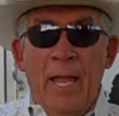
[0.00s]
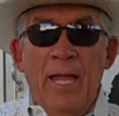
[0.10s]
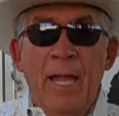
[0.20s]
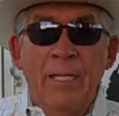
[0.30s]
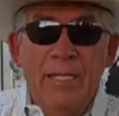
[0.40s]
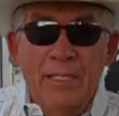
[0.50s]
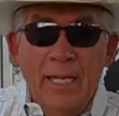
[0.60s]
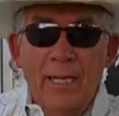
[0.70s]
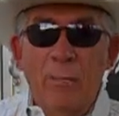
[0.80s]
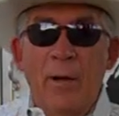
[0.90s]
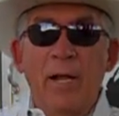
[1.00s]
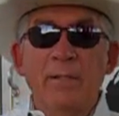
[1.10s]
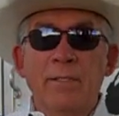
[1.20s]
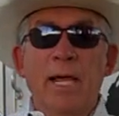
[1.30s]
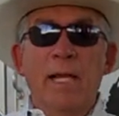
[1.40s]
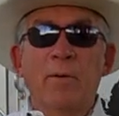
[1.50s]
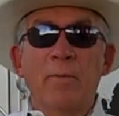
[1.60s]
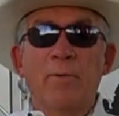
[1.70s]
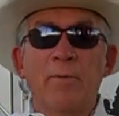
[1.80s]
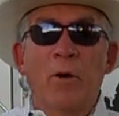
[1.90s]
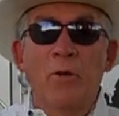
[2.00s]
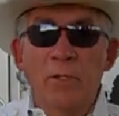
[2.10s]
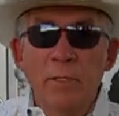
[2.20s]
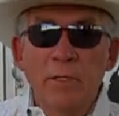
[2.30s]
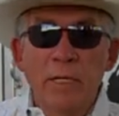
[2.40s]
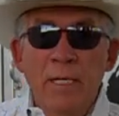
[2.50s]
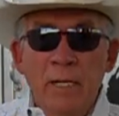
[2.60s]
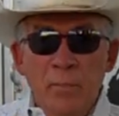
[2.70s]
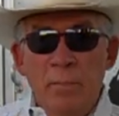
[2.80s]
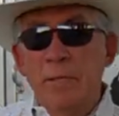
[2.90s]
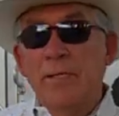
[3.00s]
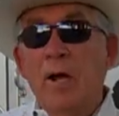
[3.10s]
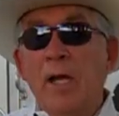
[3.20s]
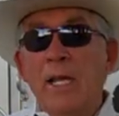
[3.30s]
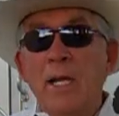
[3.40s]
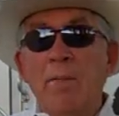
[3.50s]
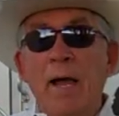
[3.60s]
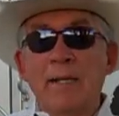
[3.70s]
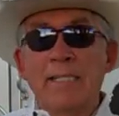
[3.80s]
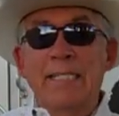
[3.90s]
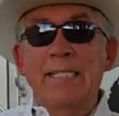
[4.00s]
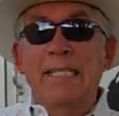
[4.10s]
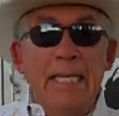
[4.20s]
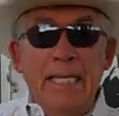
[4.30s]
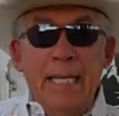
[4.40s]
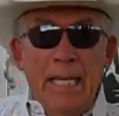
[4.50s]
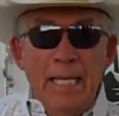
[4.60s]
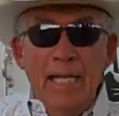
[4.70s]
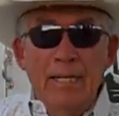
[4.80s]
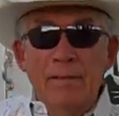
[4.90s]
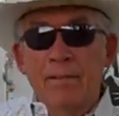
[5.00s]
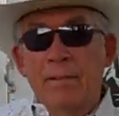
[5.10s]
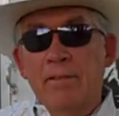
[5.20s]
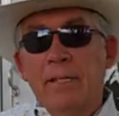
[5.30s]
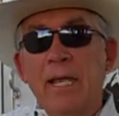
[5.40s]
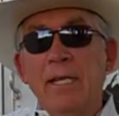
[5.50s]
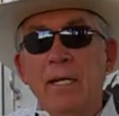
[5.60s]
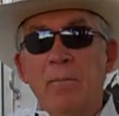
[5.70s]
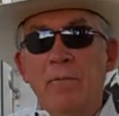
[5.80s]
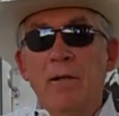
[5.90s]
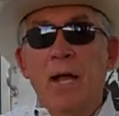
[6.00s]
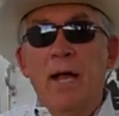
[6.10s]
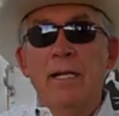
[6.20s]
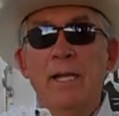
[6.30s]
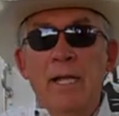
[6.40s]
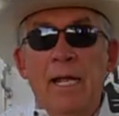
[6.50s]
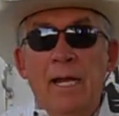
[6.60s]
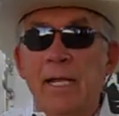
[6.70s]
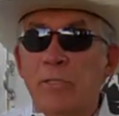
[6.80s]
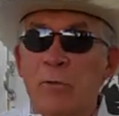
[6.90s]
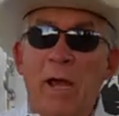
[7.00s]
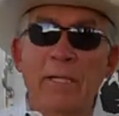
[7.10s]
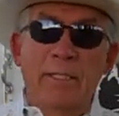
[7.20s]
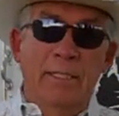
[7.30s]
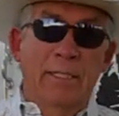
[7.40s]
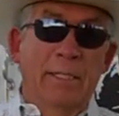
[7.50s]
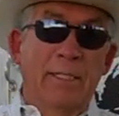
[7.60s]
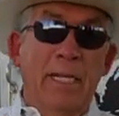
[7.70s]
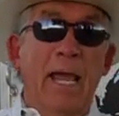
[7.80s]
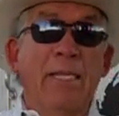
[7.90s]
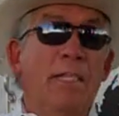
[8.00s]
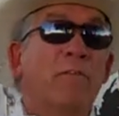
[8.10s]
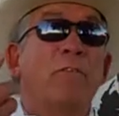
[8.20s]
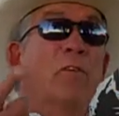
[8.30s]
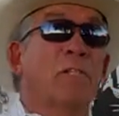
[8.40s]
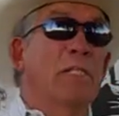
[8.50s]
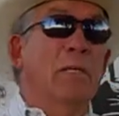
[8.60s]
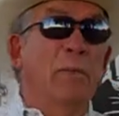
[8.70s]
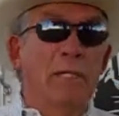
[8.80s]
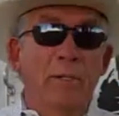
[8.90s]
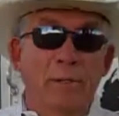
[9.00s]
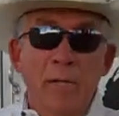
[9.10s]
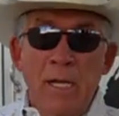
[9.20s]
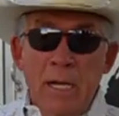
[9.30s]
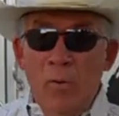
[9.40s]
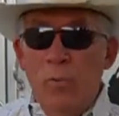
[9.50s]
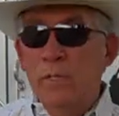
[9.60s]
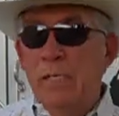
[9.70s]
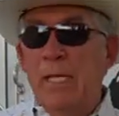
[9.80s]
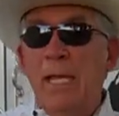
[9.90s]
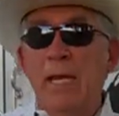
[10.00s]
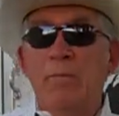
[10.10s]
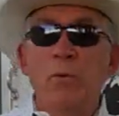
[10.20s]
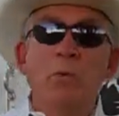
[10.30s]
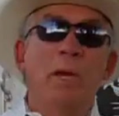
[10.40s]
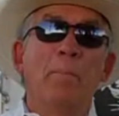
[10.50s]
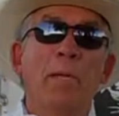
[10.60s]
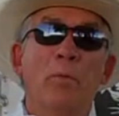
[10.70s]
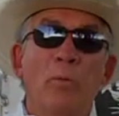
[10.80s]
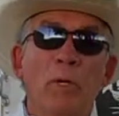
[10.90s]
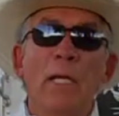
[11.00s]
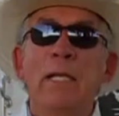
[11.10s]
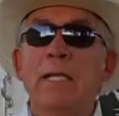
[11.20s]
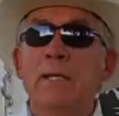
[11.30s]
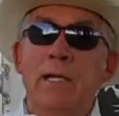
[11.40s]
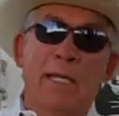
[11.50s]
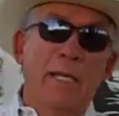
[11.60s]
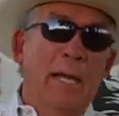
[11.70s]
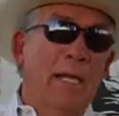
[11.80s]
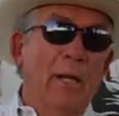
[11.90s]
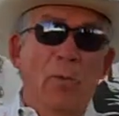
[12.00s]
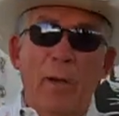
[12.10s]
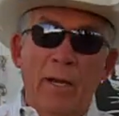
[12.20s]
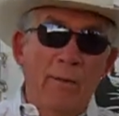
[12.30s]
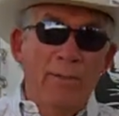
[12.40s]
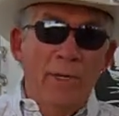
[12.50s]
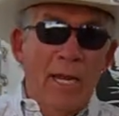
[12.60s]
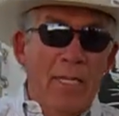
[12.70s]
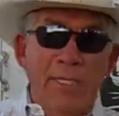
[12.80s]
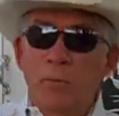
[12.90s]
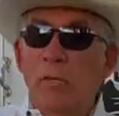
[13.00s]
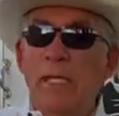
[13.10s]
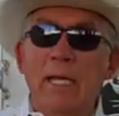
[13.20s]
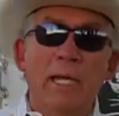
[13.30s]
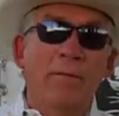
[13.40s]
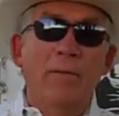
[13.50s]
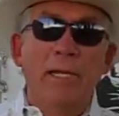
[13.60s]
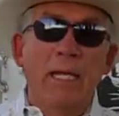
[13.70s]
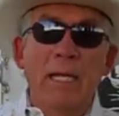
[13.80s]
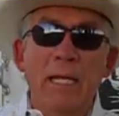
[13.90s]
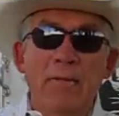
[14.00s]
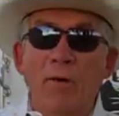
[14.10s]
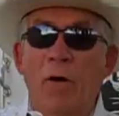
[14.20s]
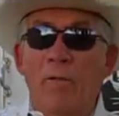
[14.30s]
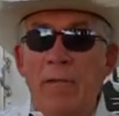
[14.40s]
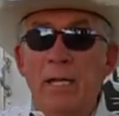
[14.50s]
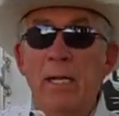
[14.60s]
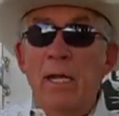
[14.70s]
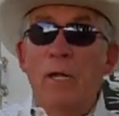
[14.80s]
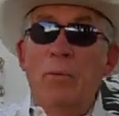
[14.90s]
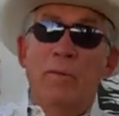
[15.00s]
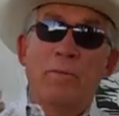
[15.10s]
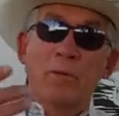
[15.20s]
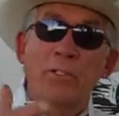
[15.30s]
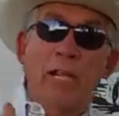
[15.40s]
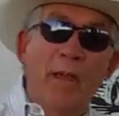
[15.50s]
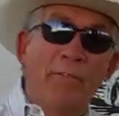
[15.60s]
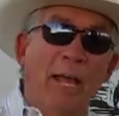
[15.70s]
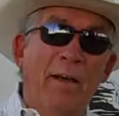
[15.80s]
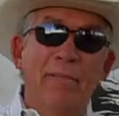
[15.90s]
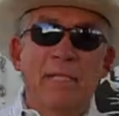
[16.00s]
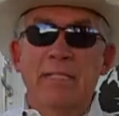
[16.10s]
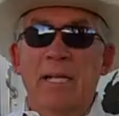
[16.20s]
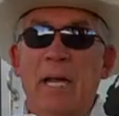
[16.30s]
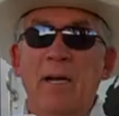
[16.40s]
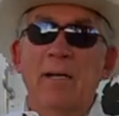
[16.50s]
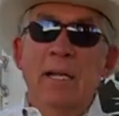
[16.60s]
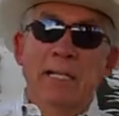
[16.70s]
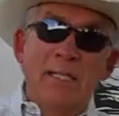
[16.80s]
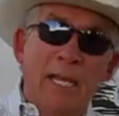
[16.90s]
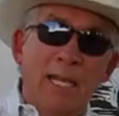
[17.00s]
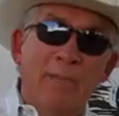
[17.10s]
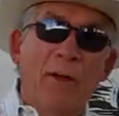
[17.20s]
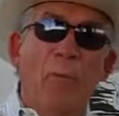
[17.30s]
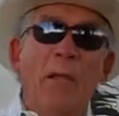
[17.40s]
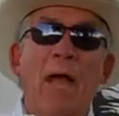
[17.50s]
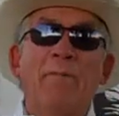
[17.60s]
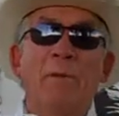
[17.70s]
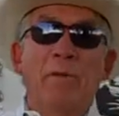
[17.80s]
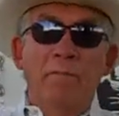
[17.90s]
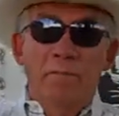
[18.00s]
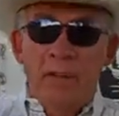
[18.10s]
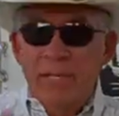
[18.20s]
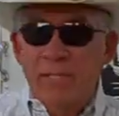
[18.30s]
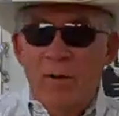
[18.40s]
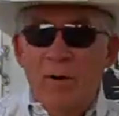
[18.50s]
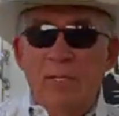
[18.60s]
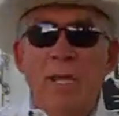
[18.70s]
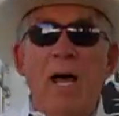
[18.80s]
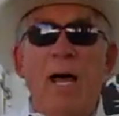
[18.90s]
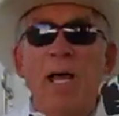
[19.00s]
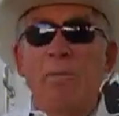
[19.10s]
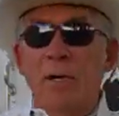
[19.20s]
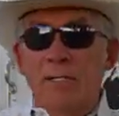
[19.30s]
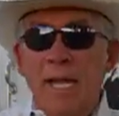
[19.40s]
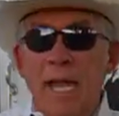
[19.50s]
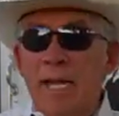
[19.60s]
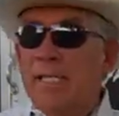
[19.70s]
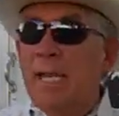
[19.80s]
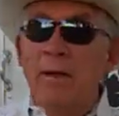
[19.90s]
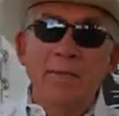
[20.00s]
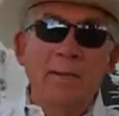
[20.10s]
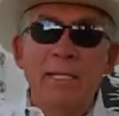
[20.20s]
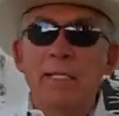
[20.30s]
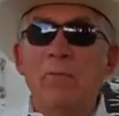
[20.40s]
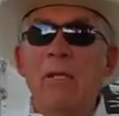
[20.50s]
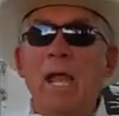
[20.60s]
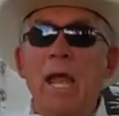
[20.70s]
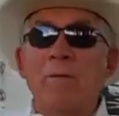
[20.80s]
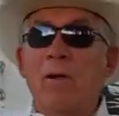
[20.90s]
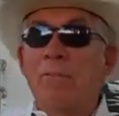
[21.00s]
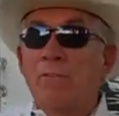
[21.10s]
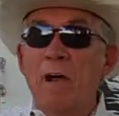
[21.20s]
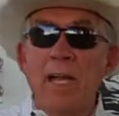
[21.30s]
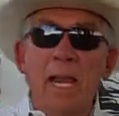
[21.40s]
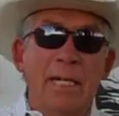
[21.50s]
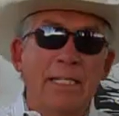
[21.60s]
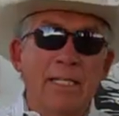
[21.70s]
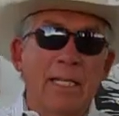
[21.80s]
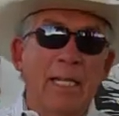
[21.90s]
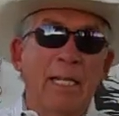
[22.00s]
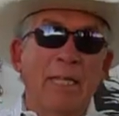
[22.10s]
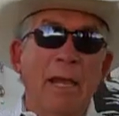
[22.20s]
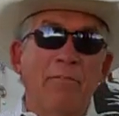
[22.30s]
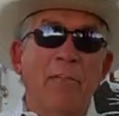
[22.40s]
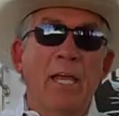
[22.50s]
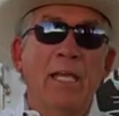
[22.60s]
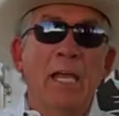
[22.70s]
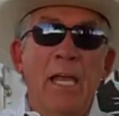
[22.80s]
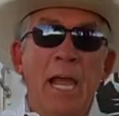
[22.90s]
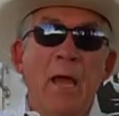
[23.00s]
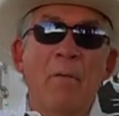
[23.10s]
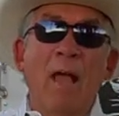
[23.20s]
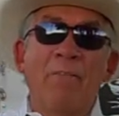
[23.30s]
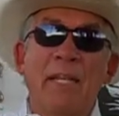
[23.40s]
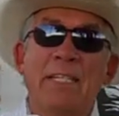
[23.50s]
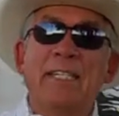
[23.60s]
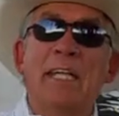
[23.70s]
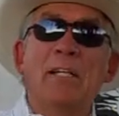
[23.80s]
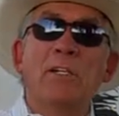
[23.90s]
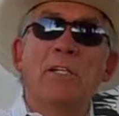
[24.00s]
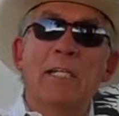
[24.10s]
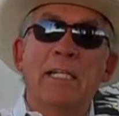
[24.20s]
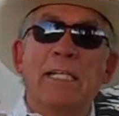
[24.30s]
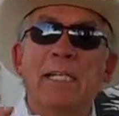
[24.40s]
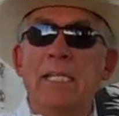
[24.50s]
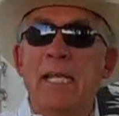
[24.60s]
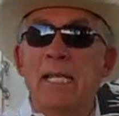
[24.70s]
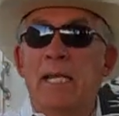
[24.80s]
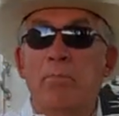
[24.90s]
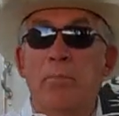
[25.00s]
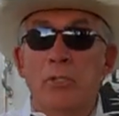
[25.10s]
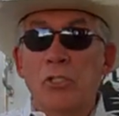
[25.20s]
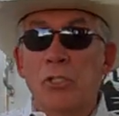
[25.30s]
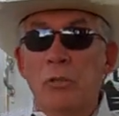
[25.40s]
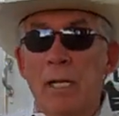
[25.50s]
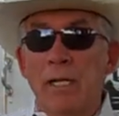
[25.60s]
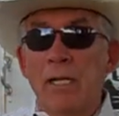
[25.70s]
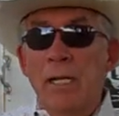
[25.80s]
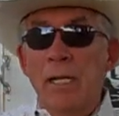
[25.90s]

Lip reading: Hey guys, it's Keith Brown, Tack Room Devotional. We've been talking about seeking the kingdom of God and His righteousness. And that's the first thing we do. Once again, if we want to be really good at cutting or whatever it is that we get involved in, we first have to have a desire. Second of all, we have to invest our time, our talents, everything that we have, our finances into that thing. And we have to diligently seek it and pursue it.